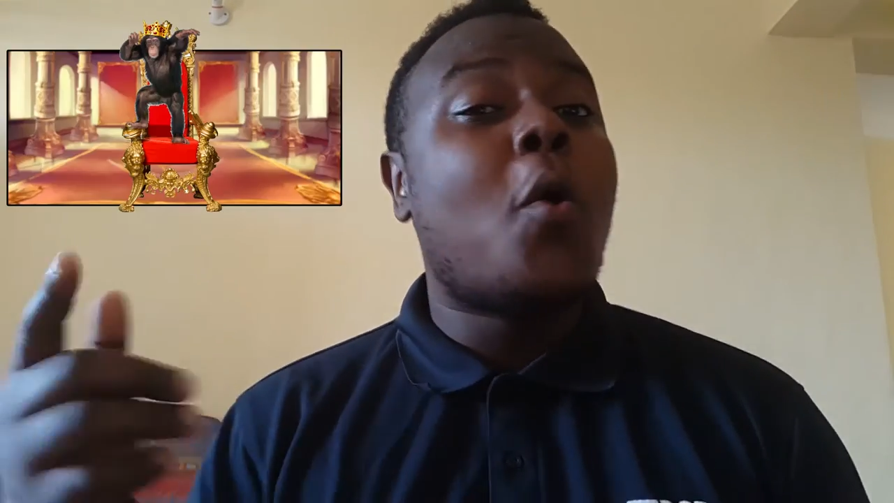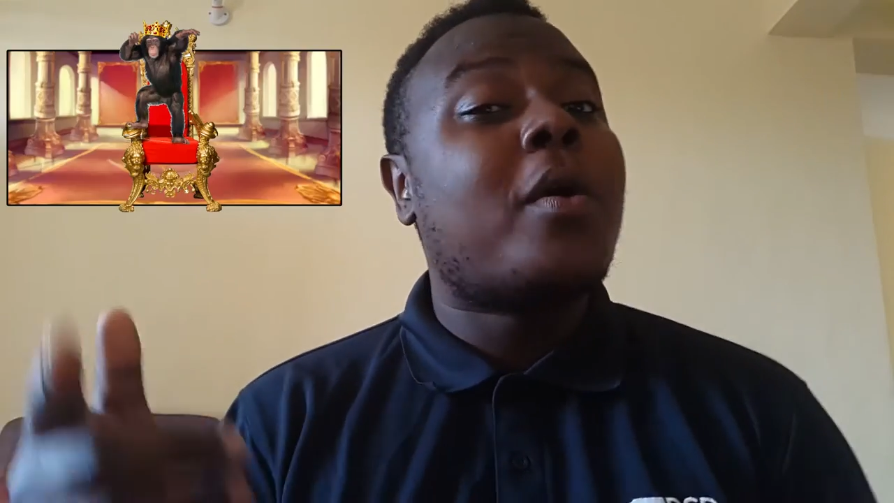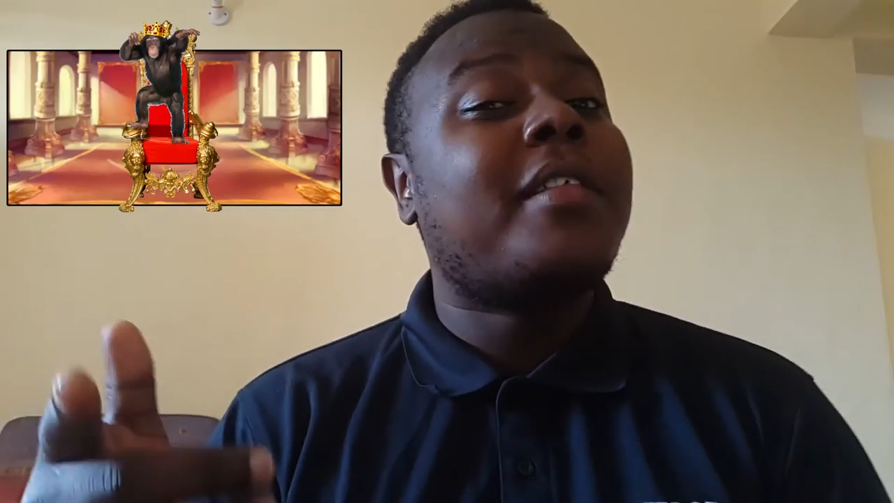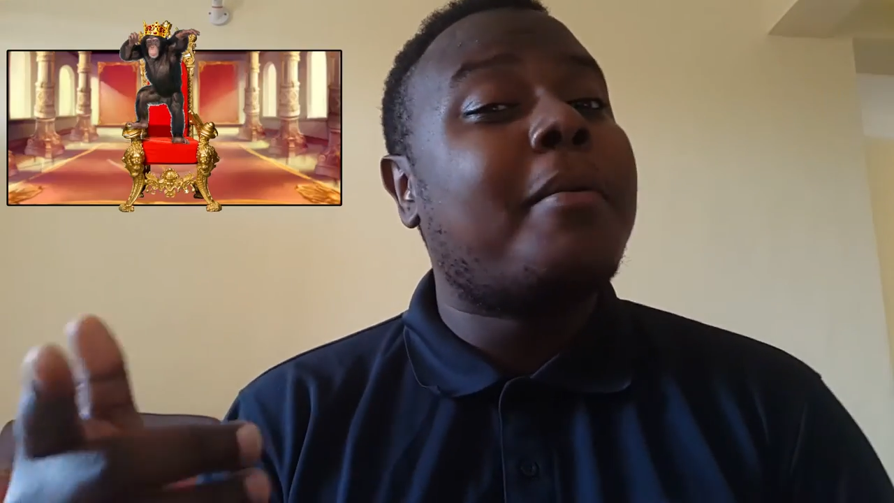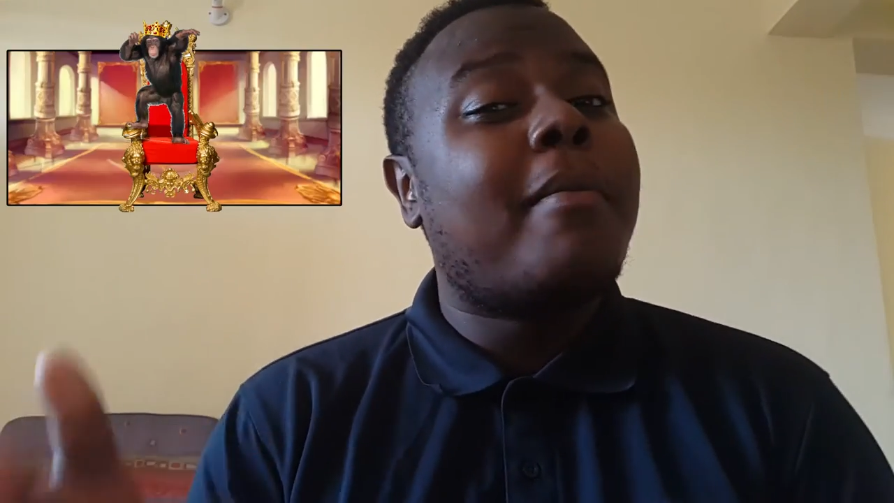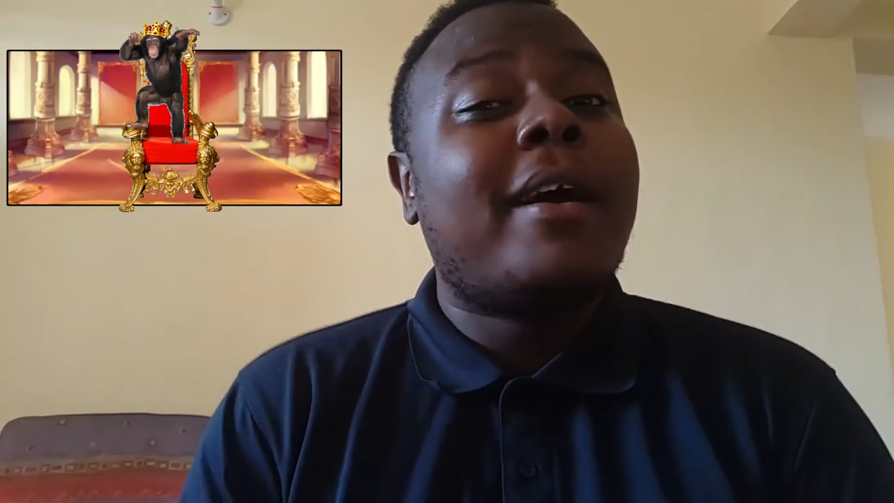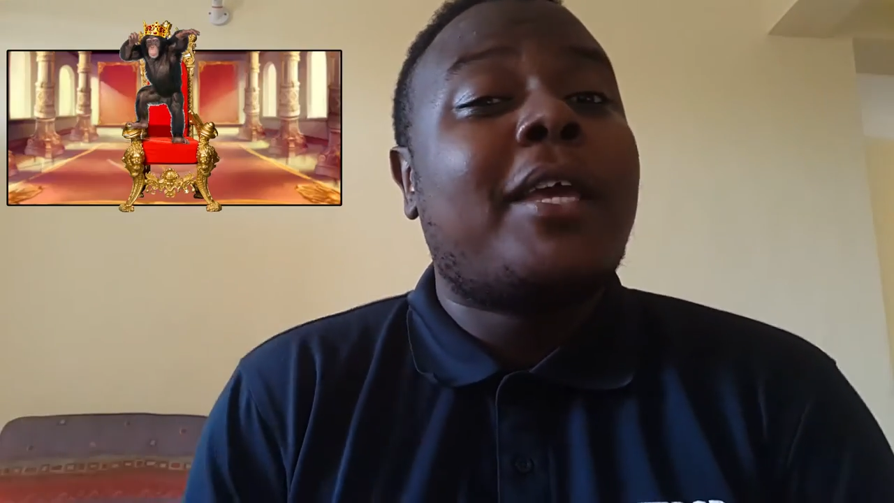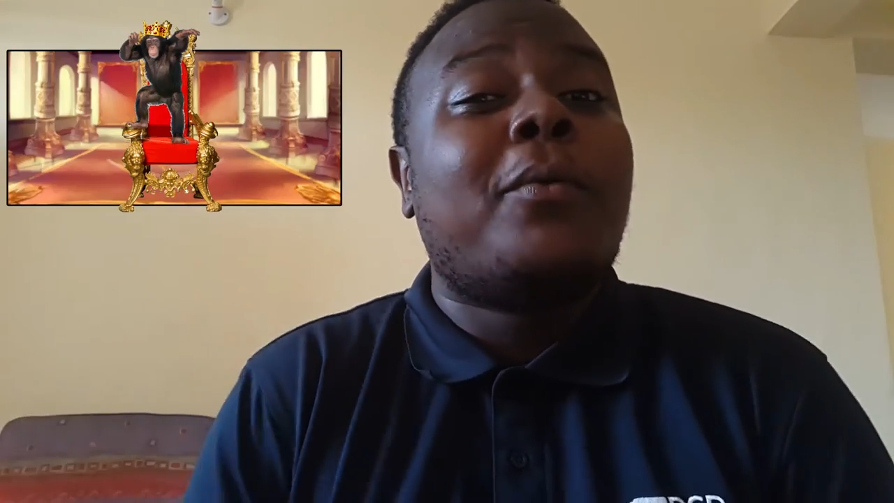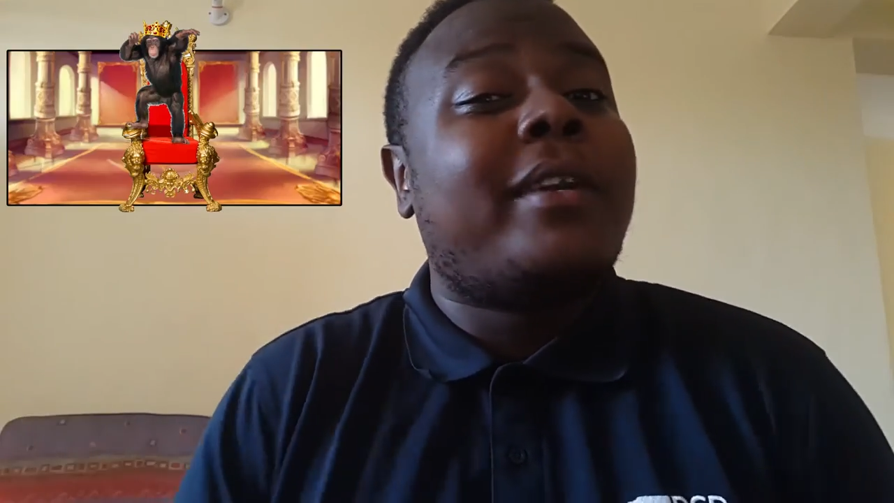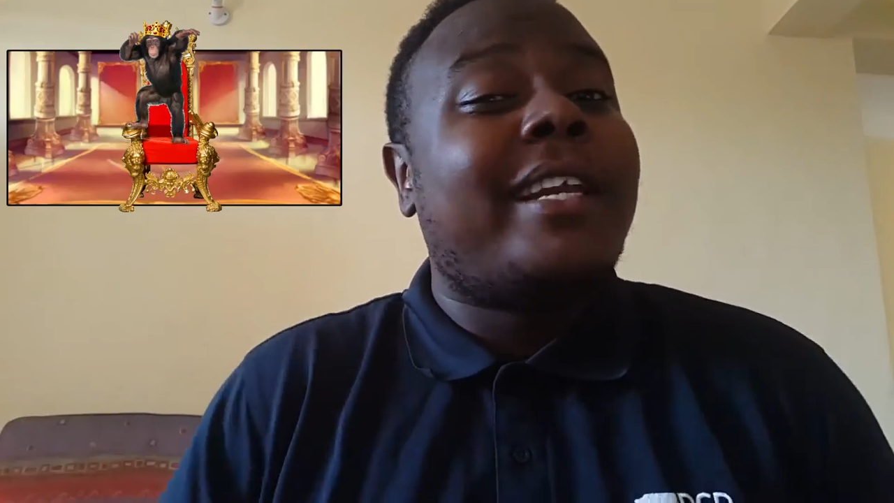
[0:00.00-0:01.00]
Koko the
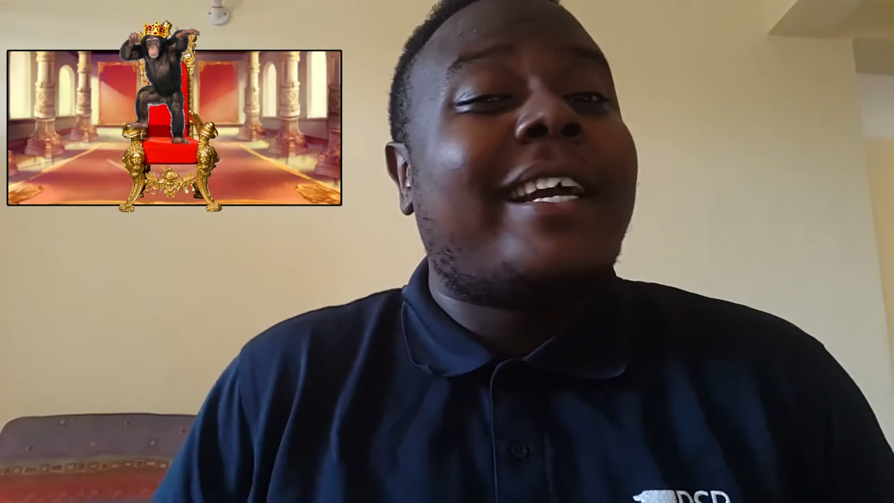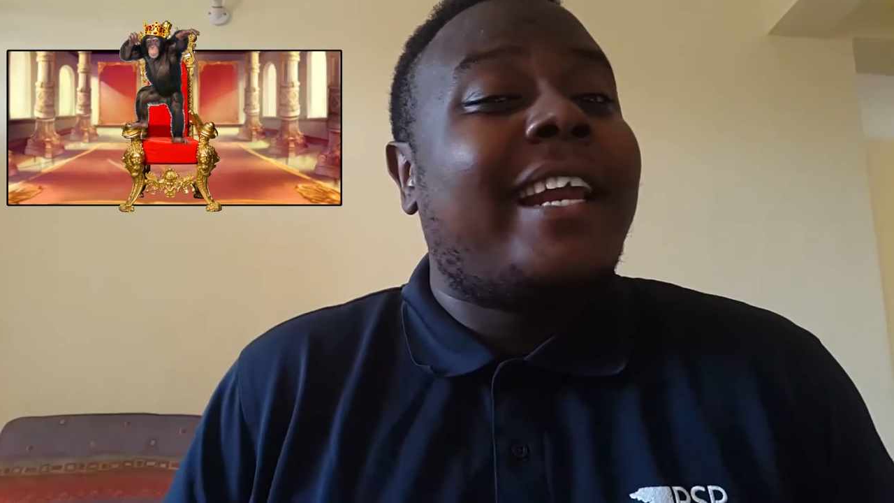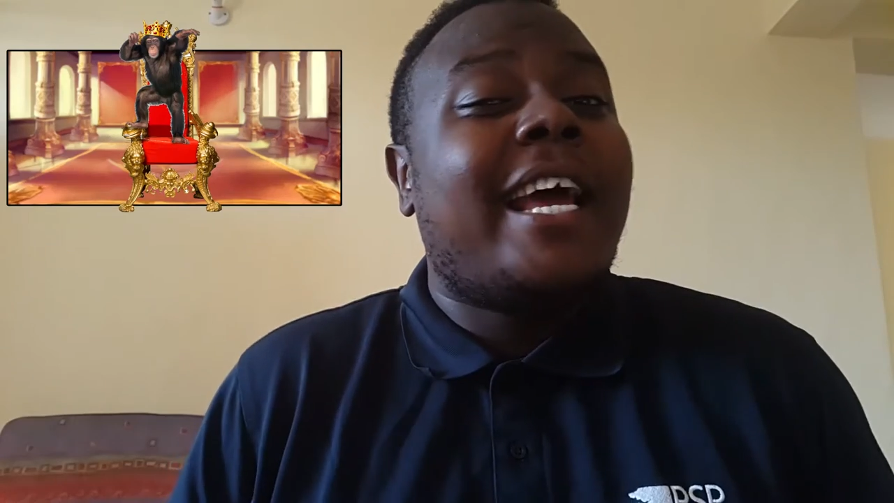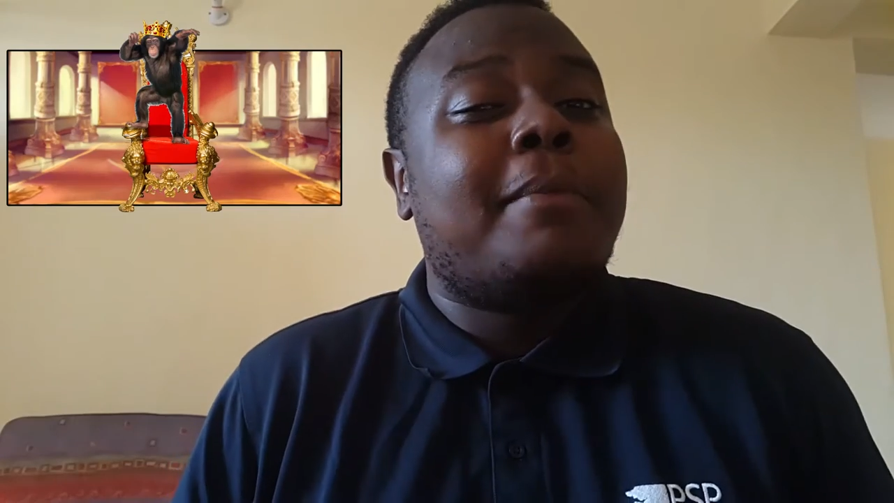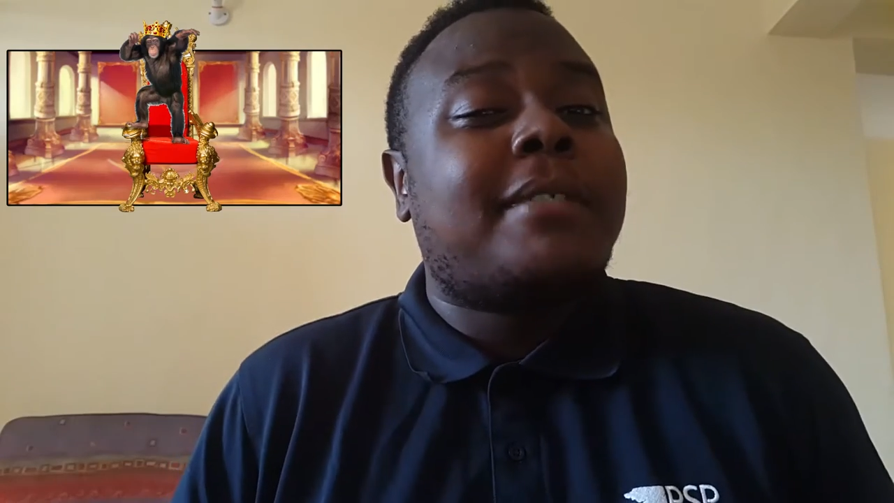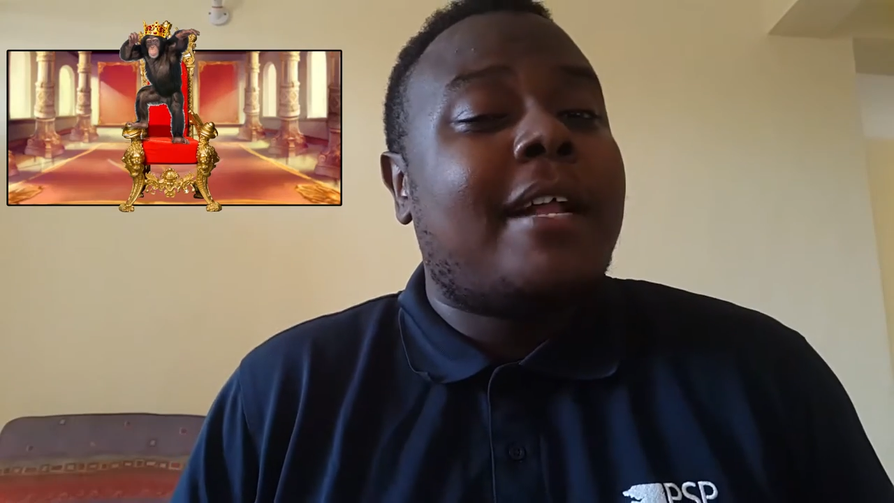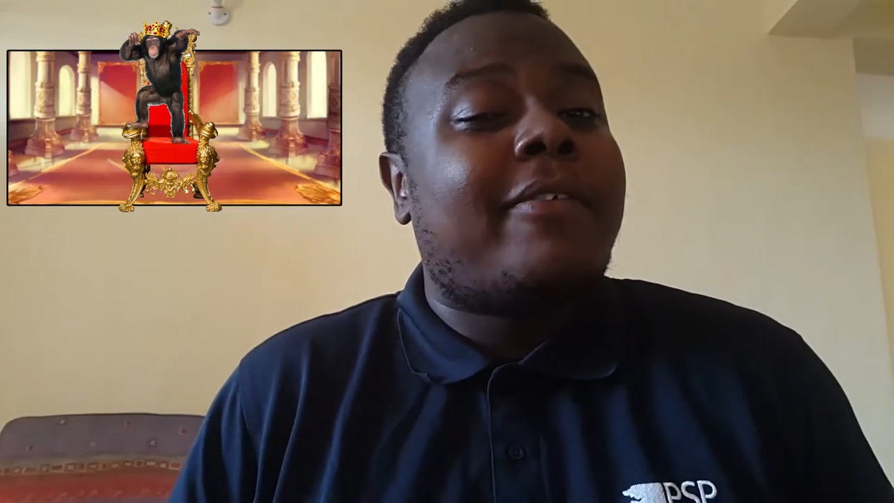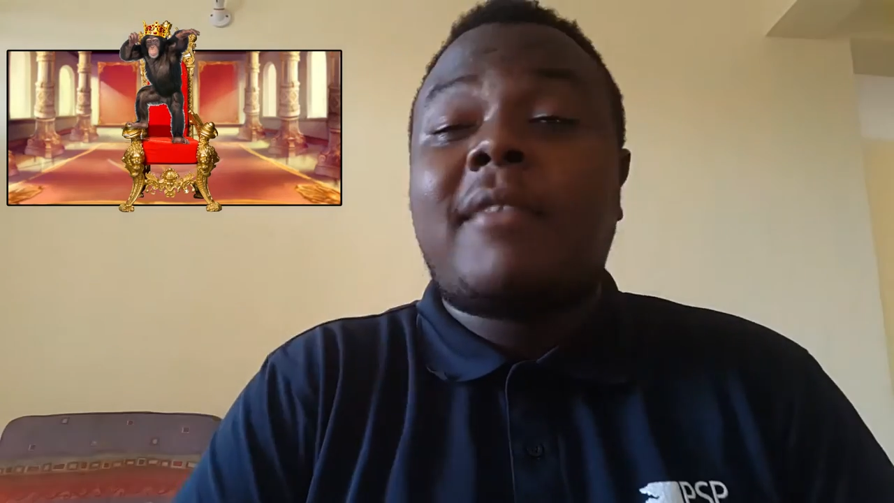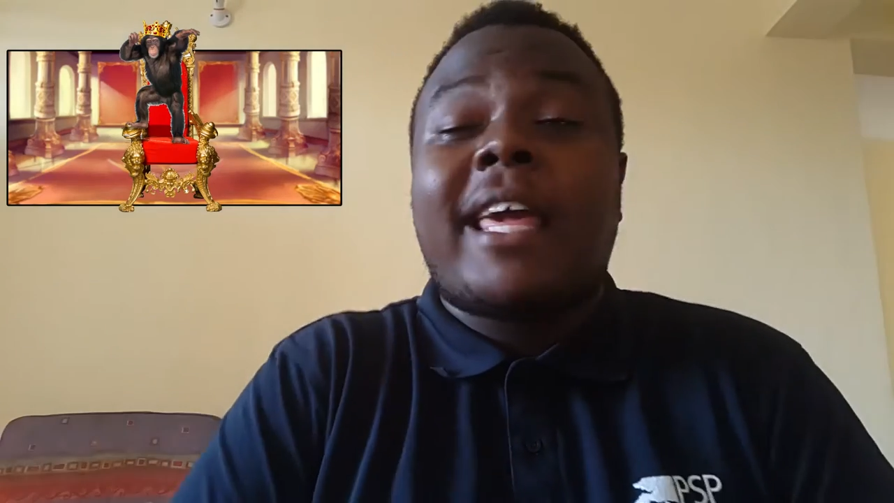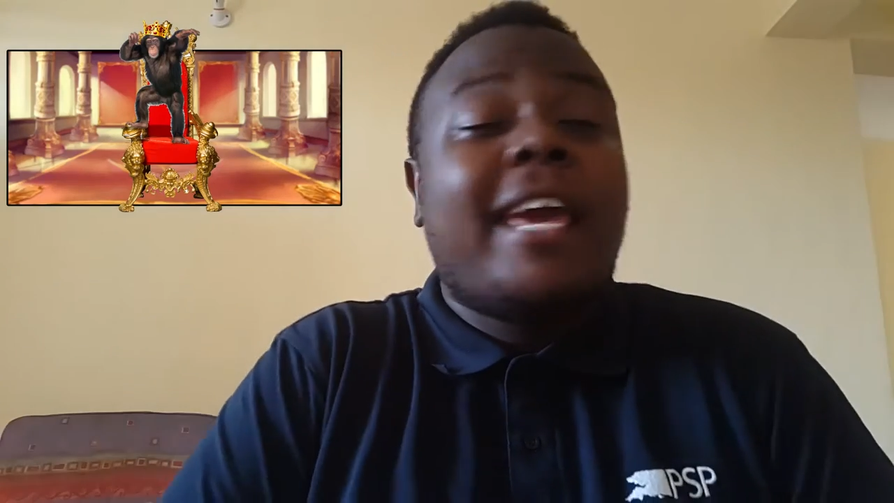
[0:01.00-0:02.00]
monkey would declare himself